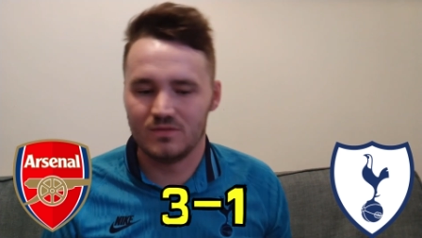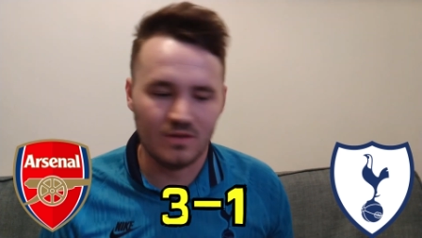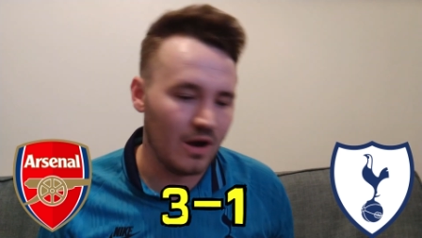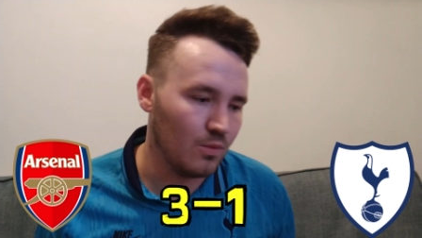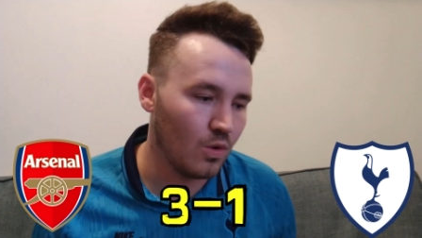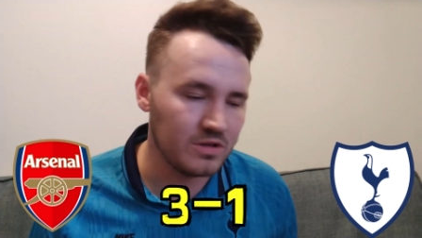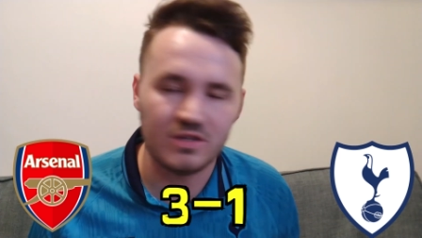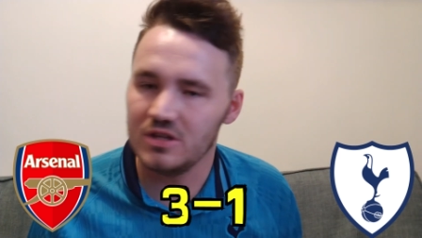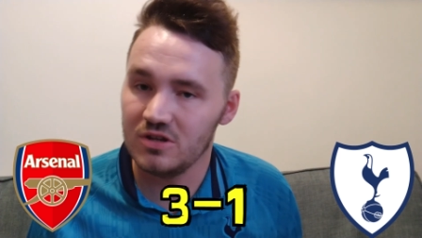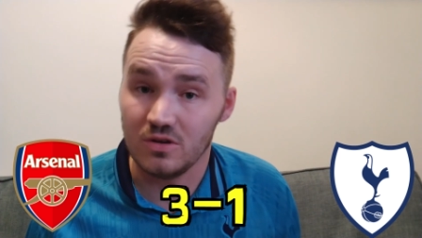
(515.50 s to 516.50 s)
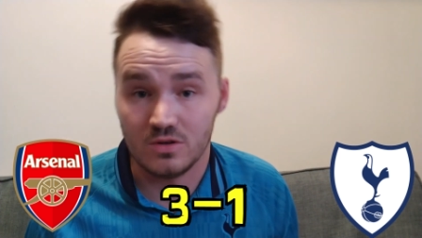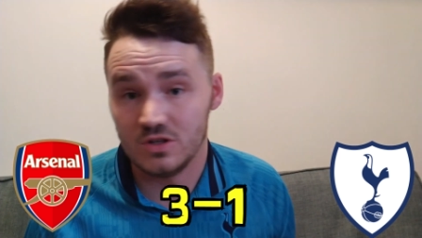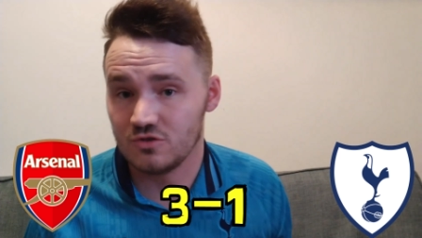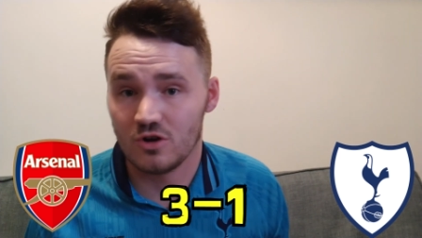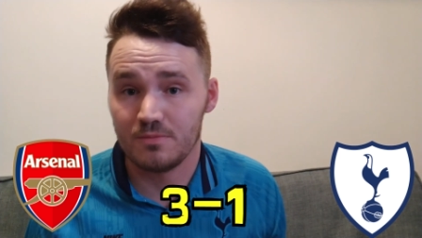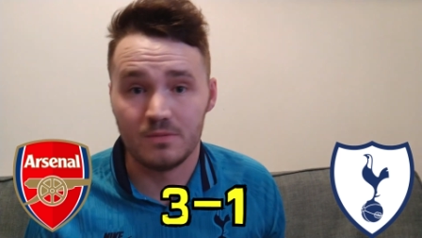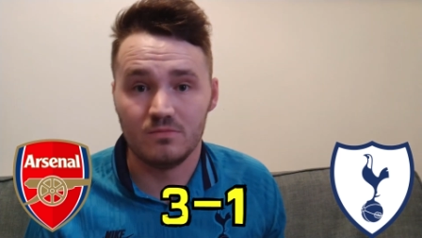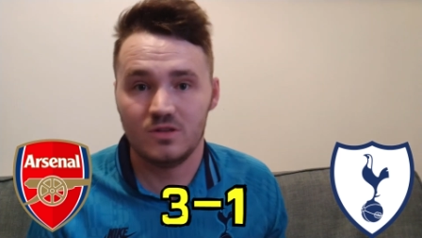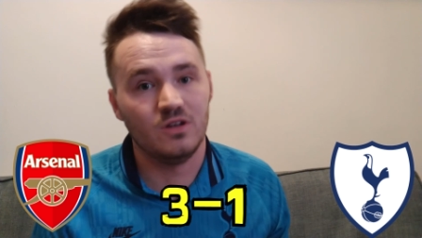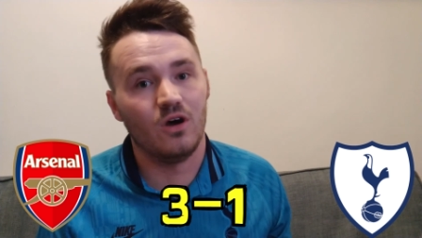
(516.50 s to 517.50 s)
you know, what do you do? Do you drop
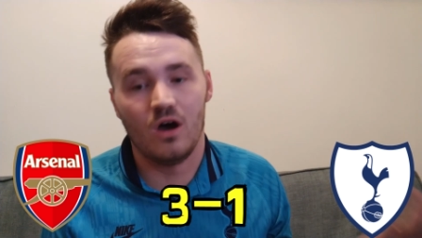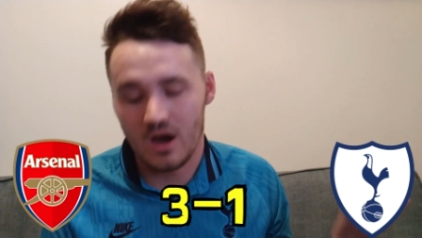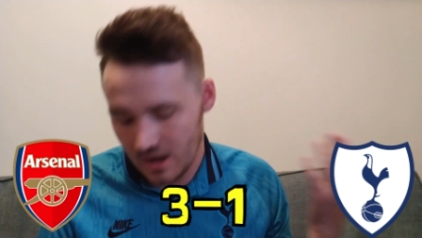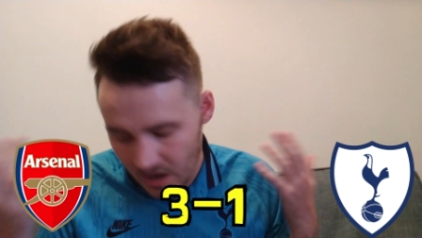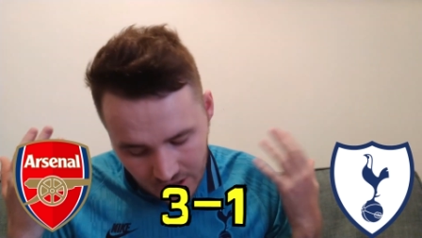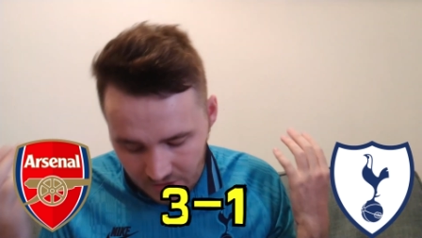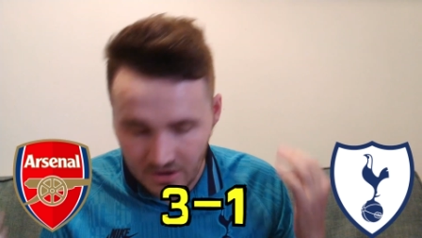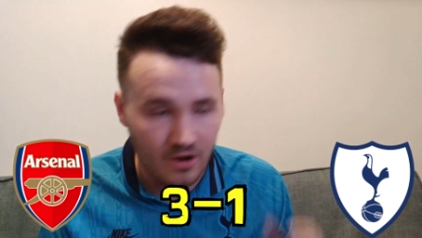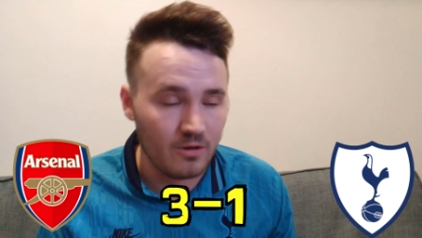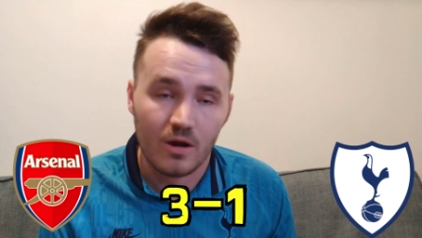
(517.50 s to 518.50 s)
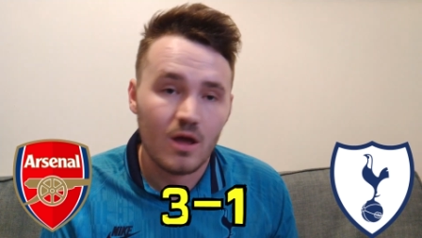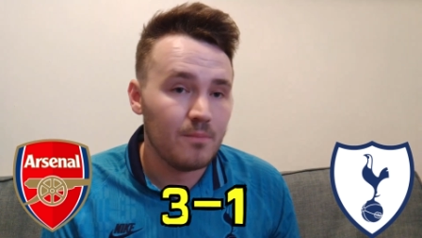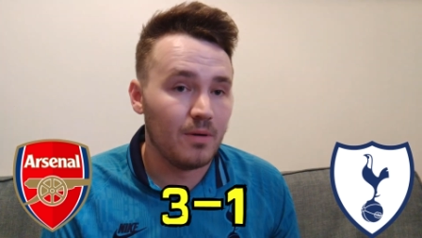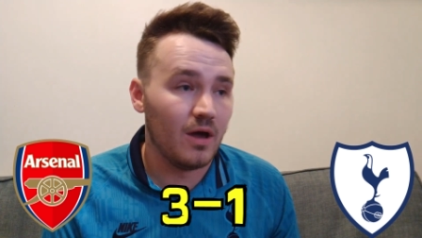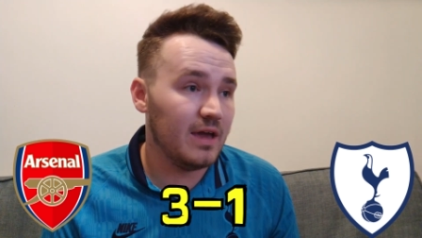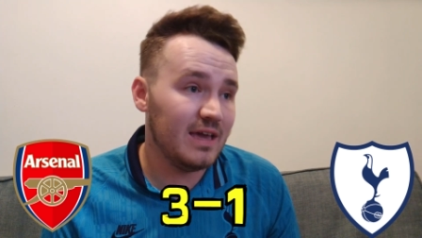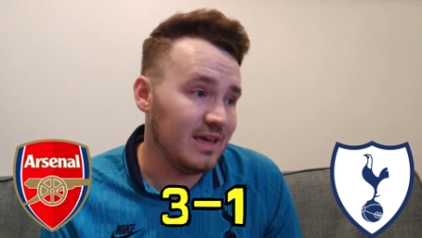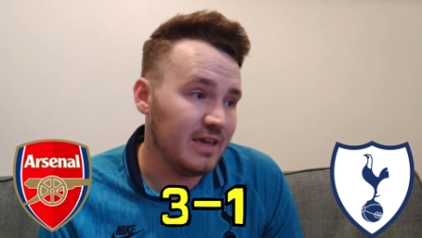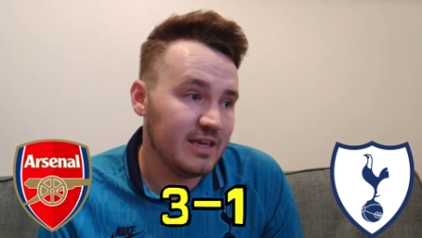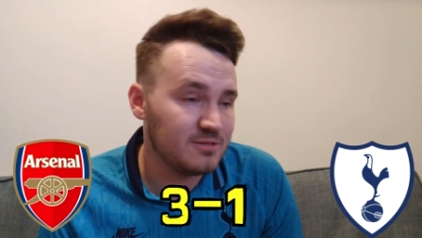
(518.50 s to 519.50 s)
him? Do you not? I I don't know. But
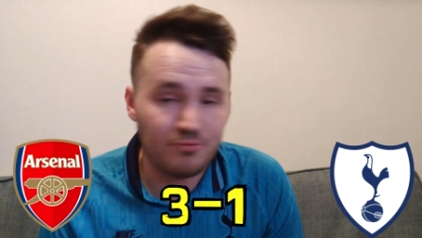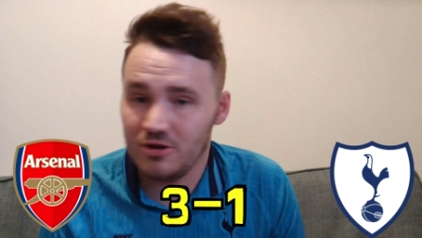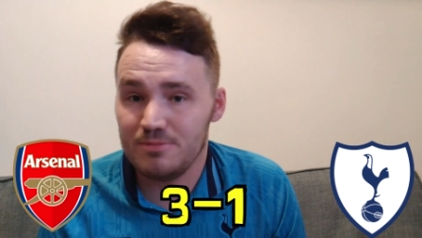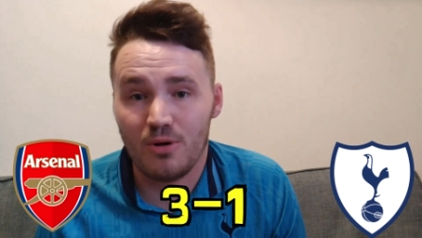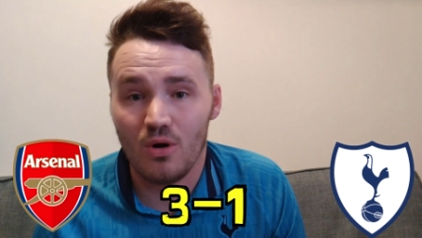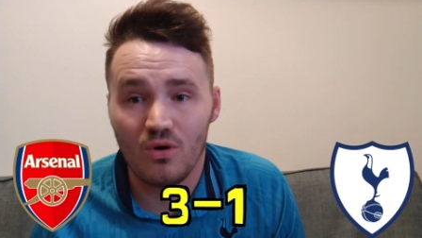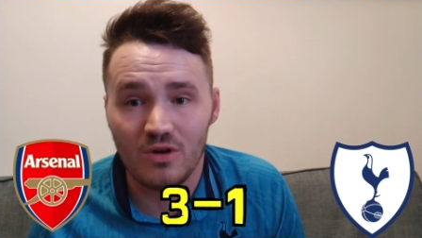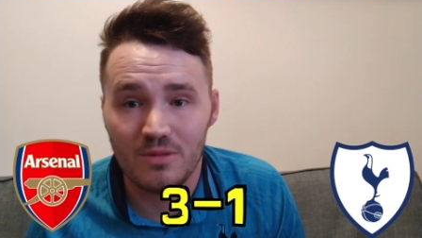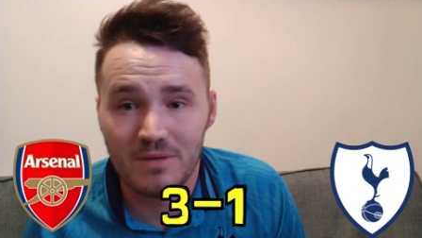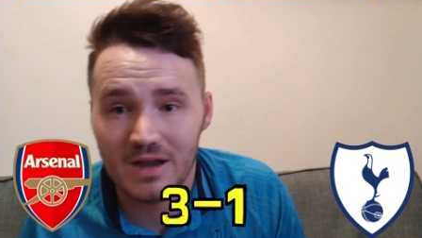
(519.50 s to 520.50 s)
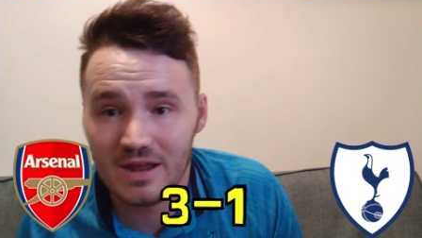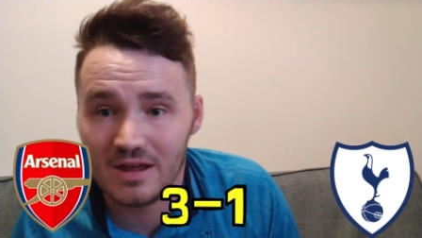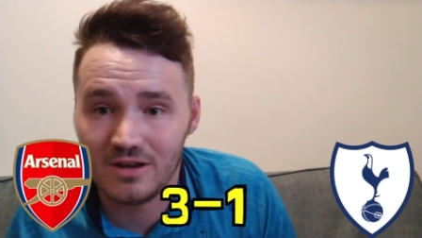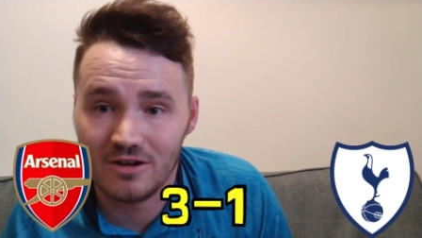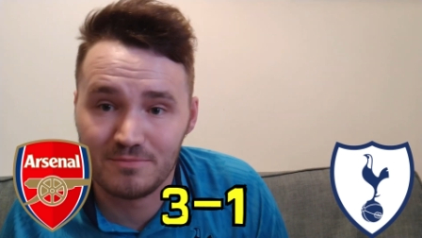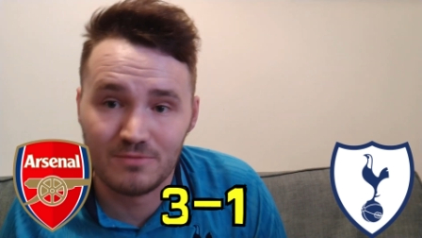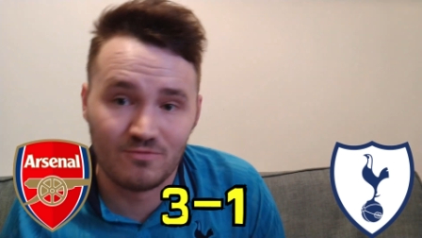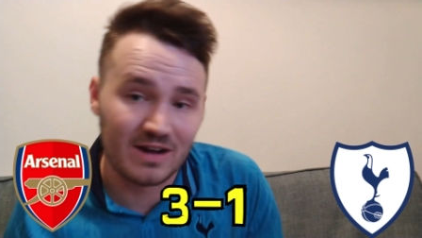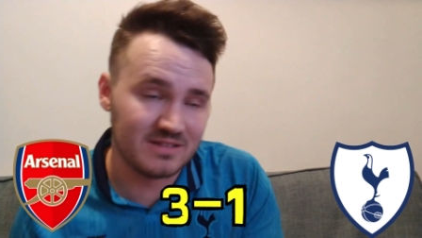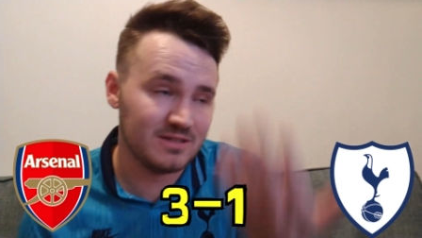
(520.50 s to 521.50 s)
it, it's pretty poor at the minute, and I've been
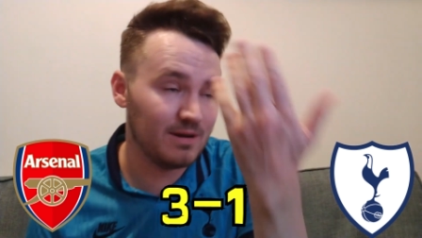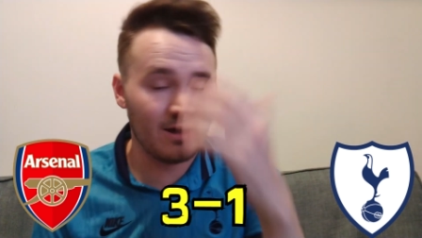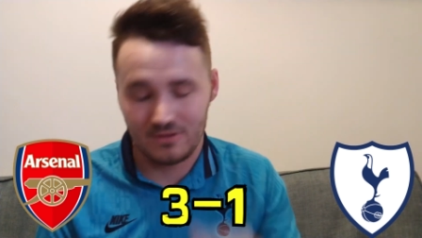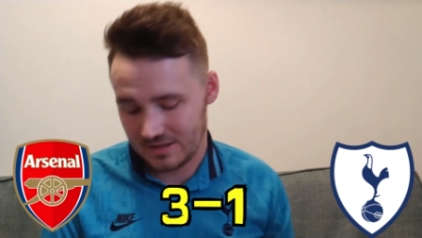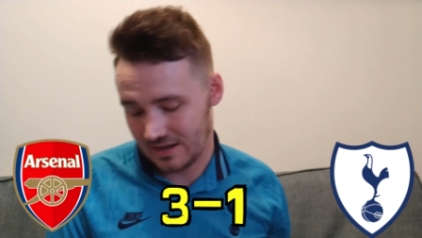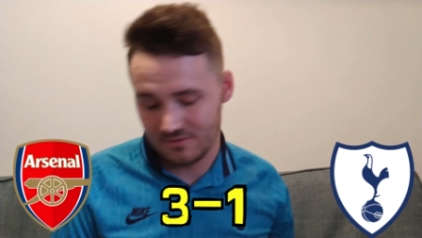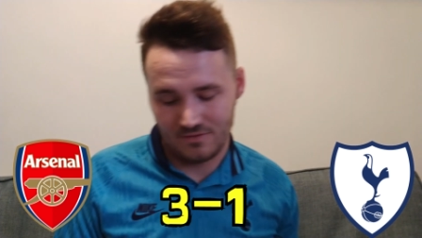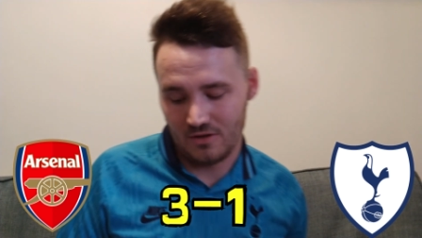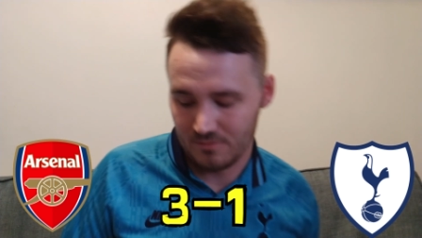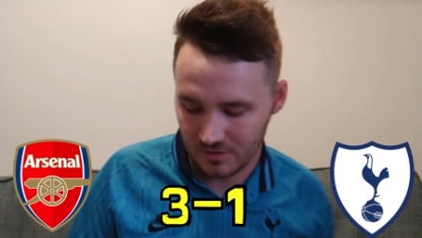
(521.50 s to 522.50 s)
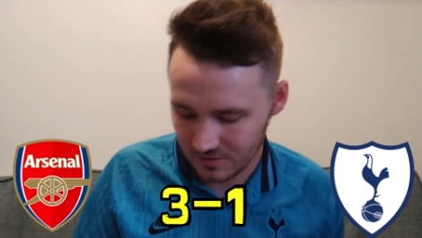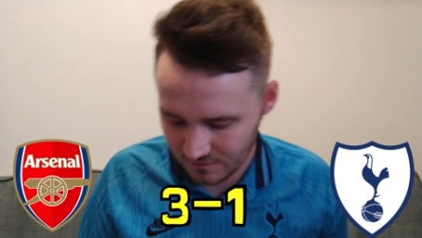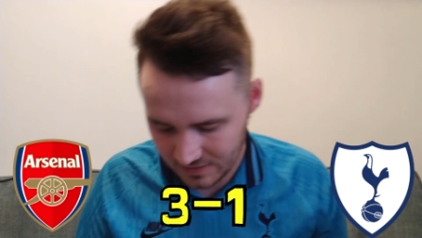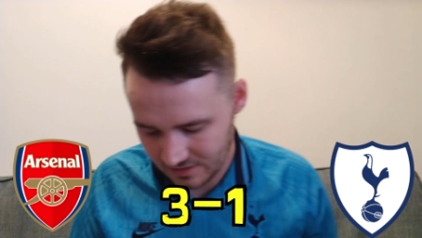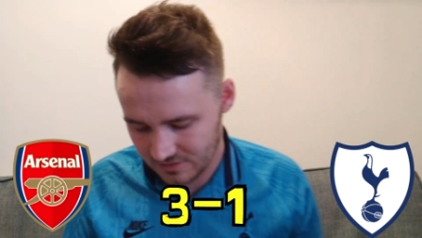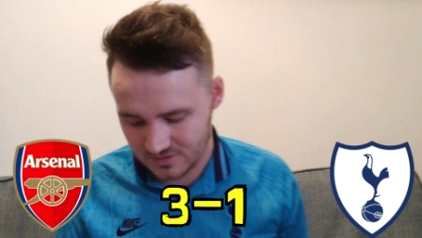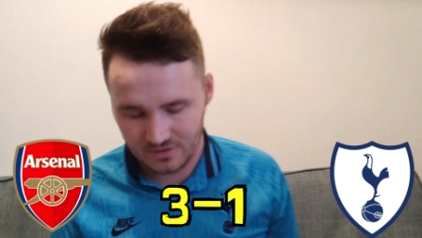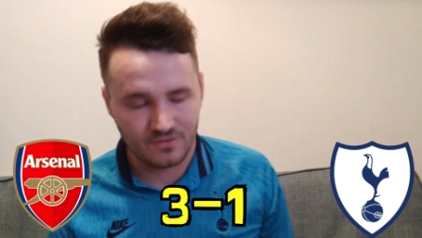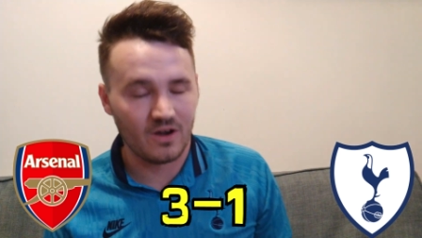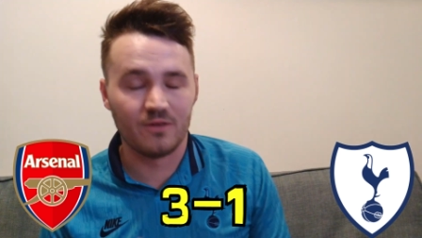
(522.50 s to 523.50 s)
ranting about Harry Kane for like most of the video
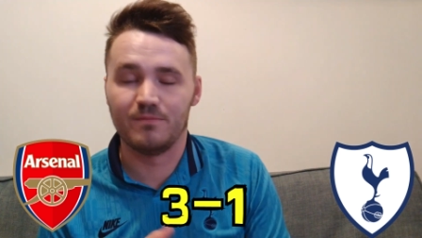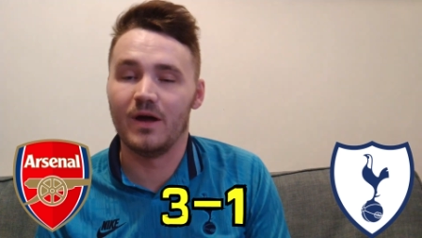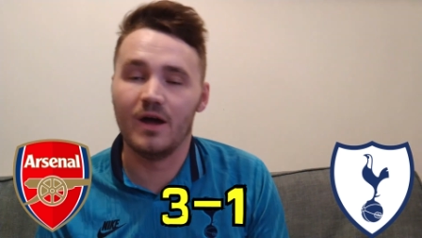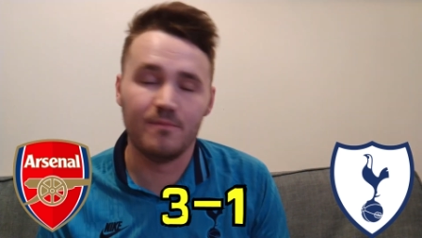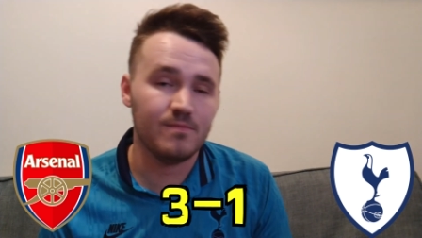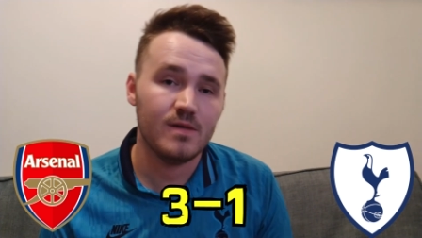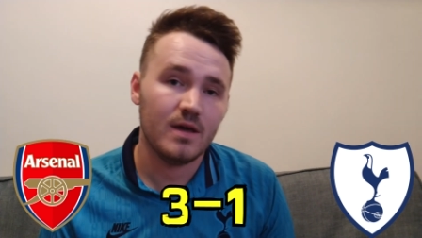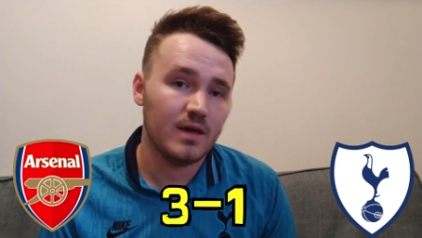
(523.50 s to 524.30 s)
so far. But um,